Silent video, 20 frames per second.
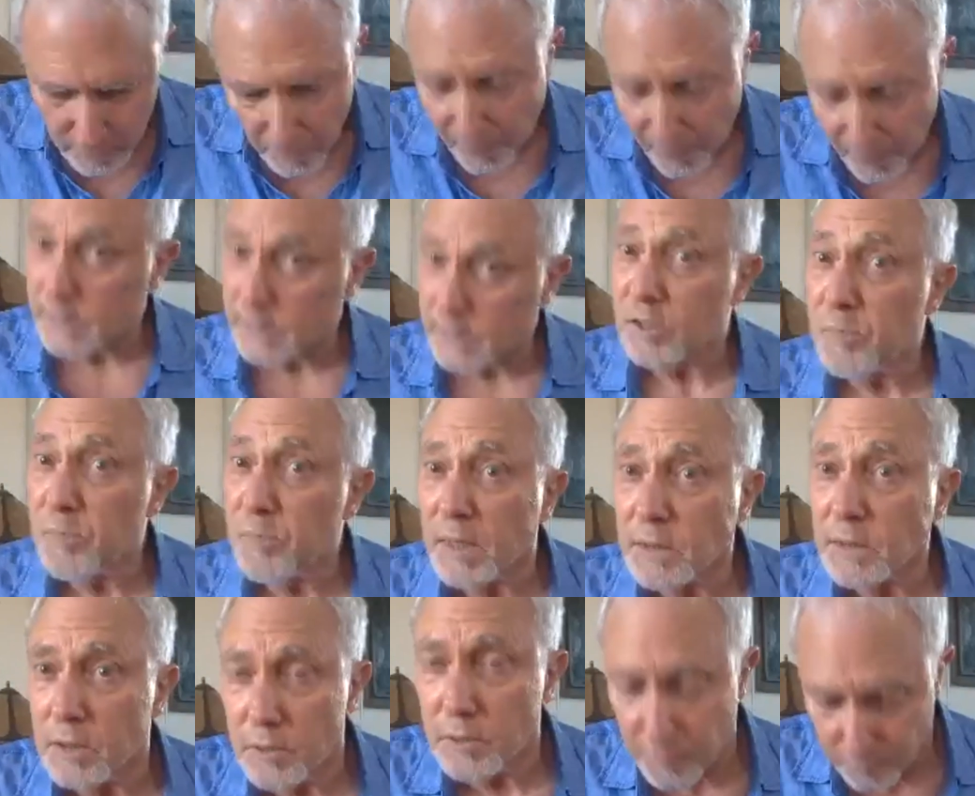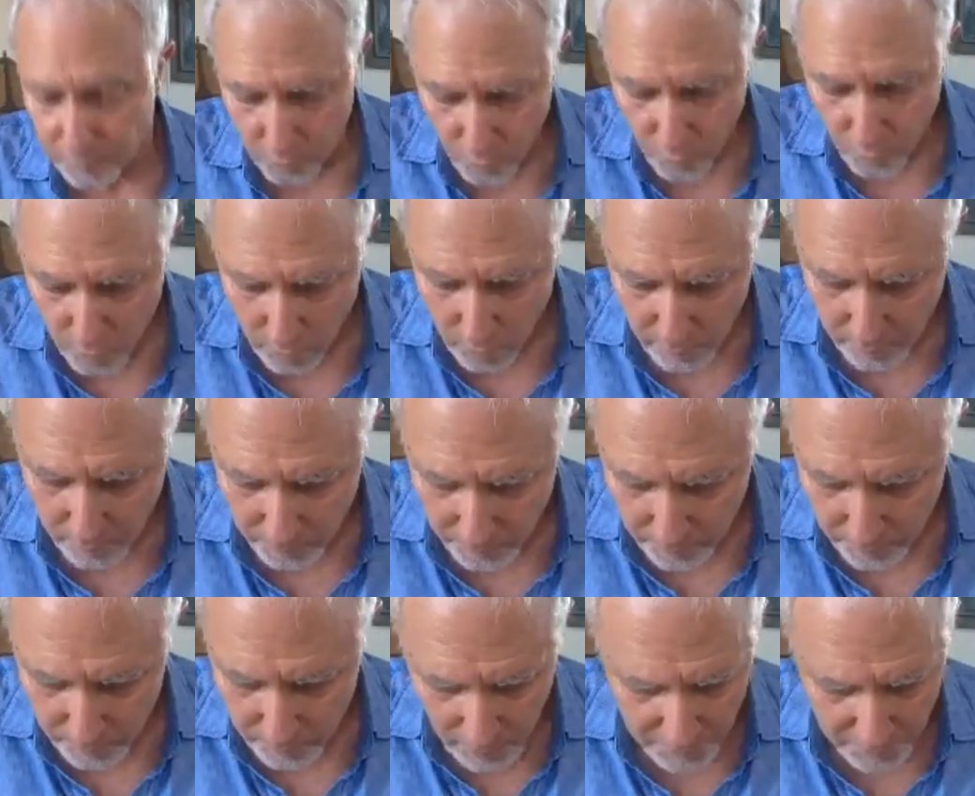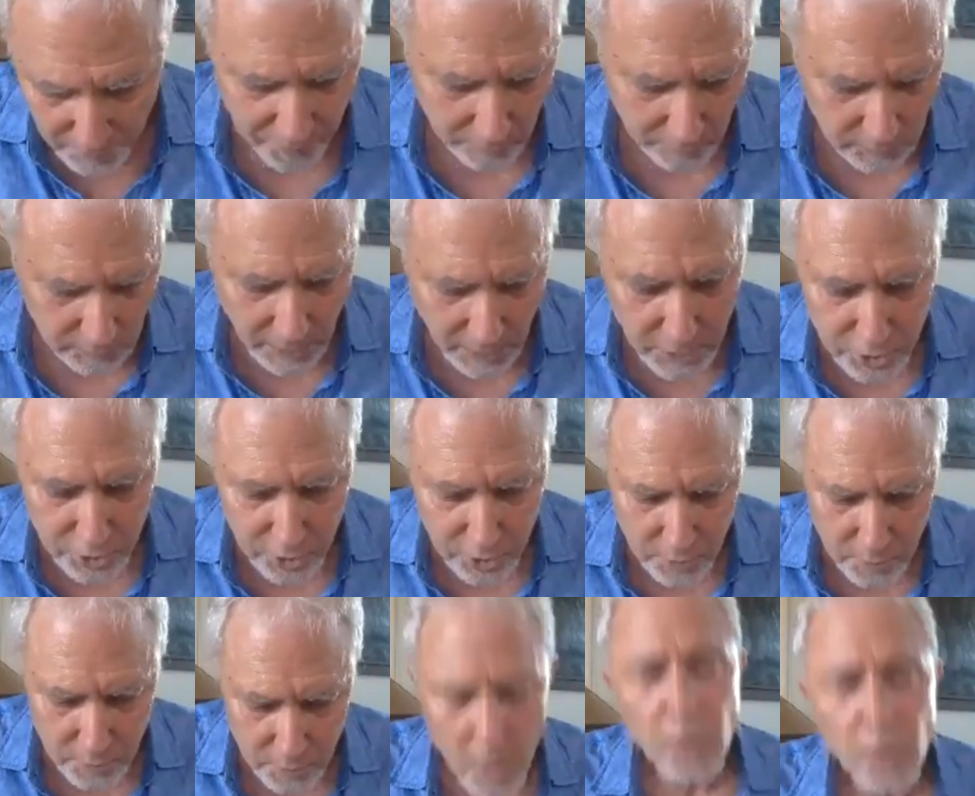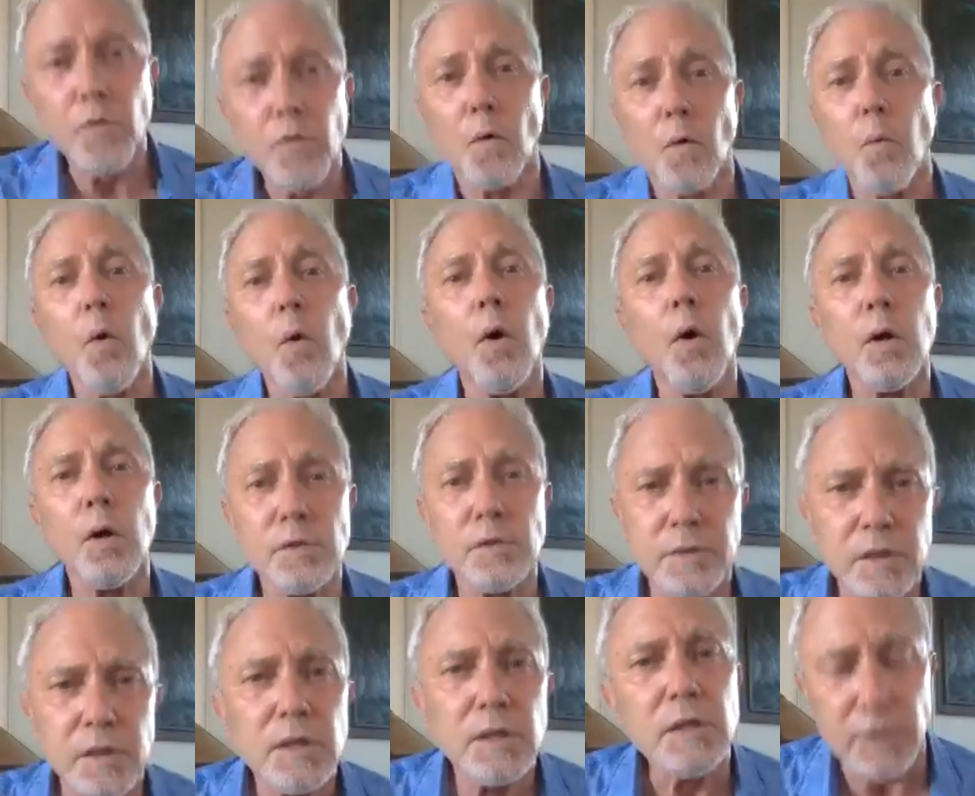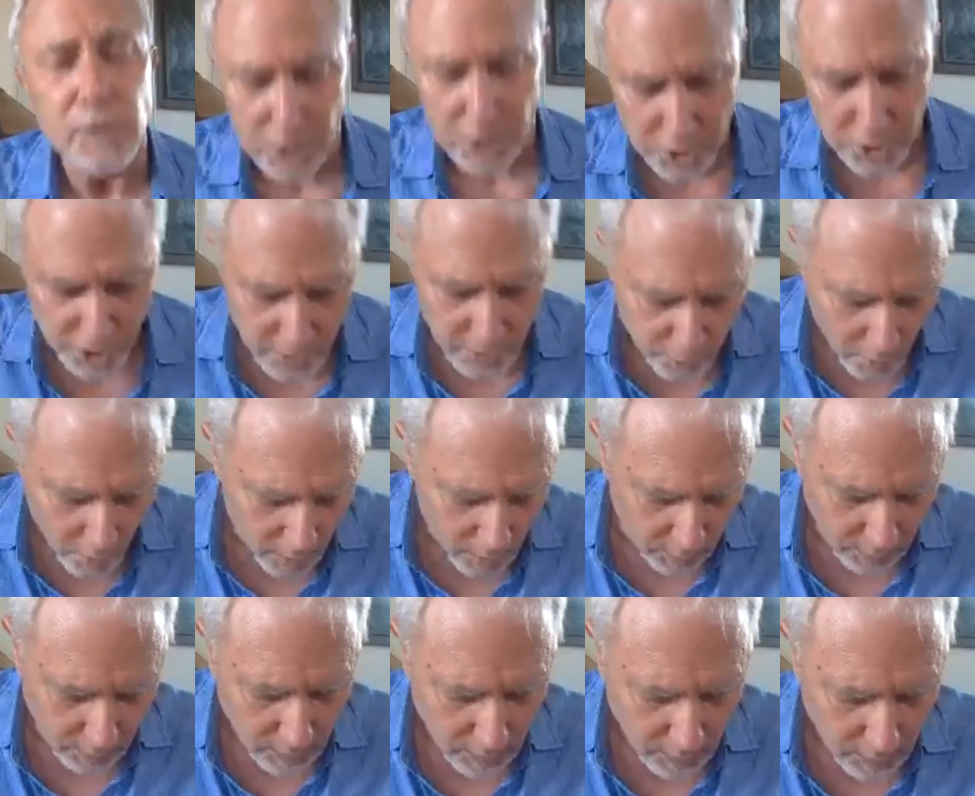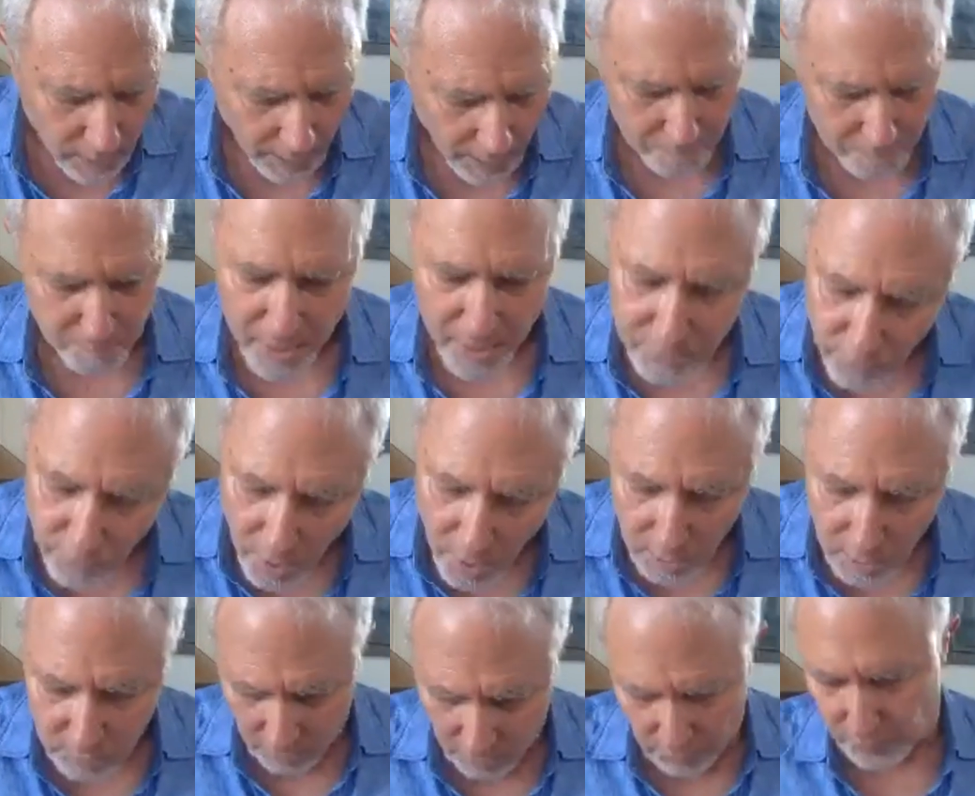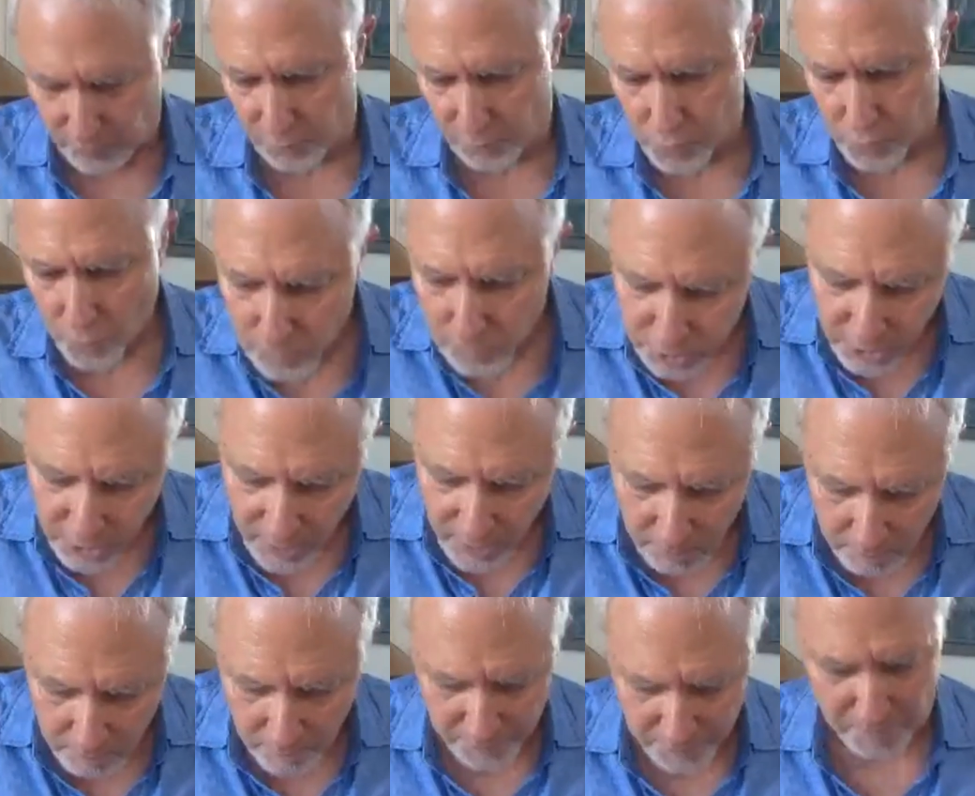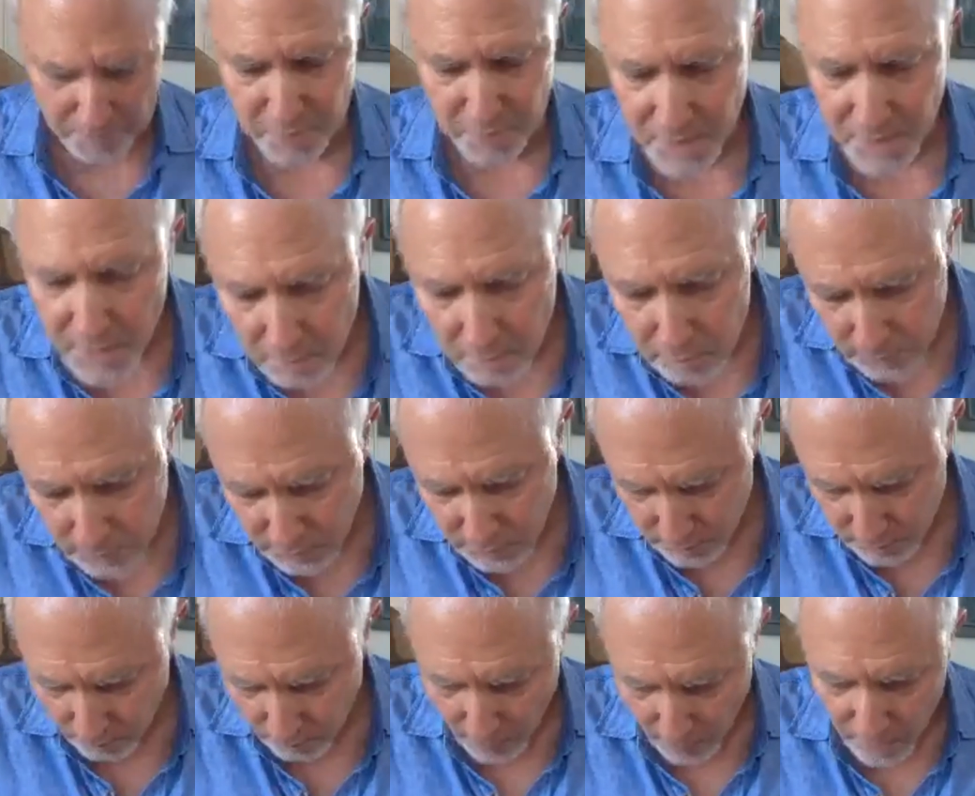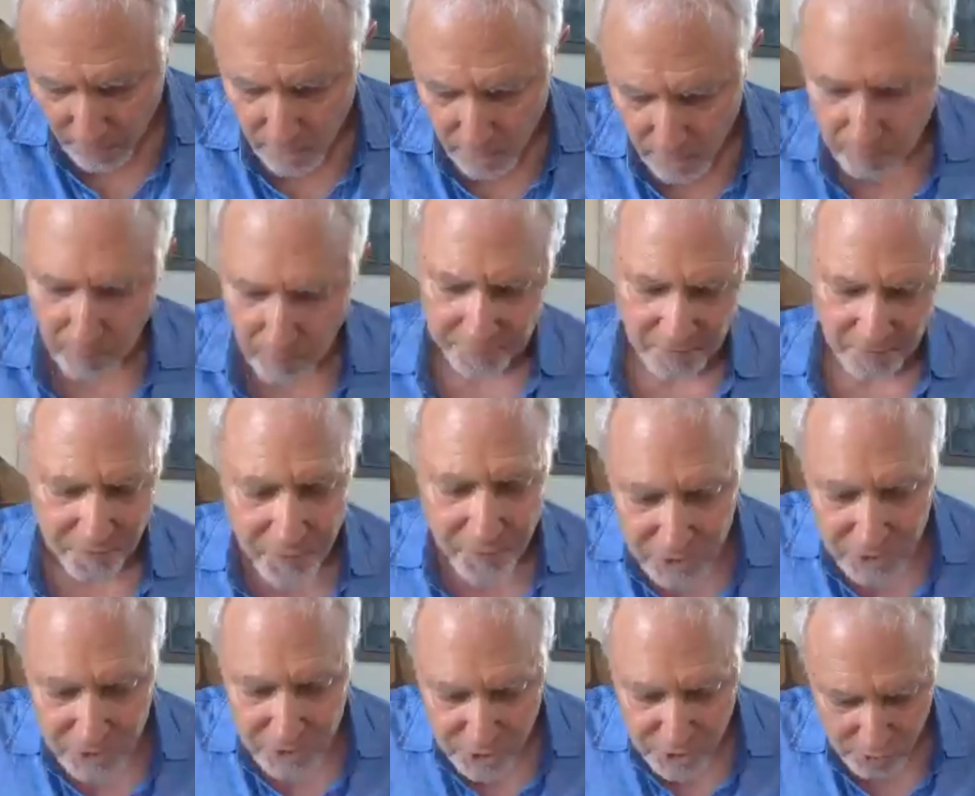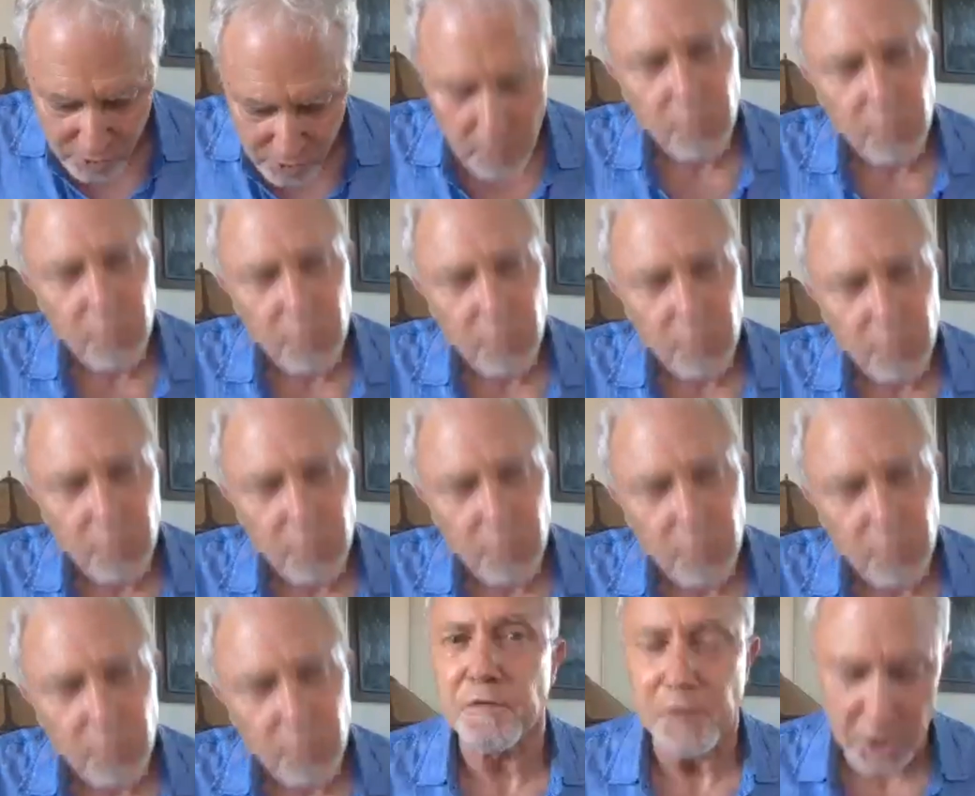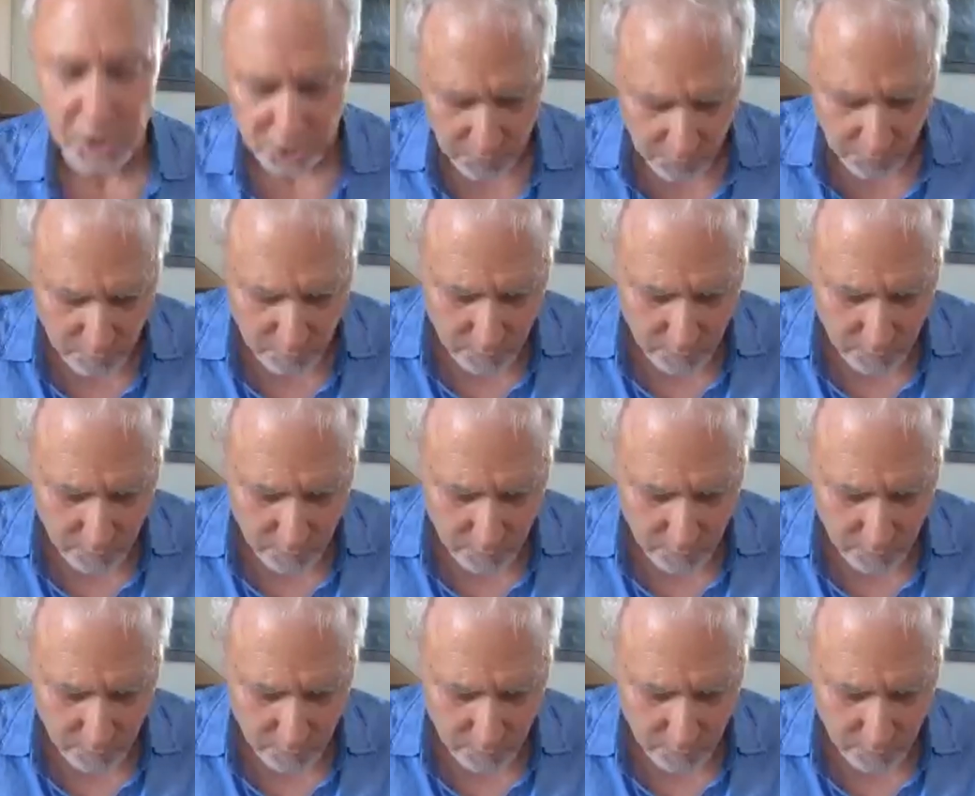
They inspected the floor, the foundation, the walls, the sheetrock and bedrock, the door jamb, the beams, but the fissure was in the vision,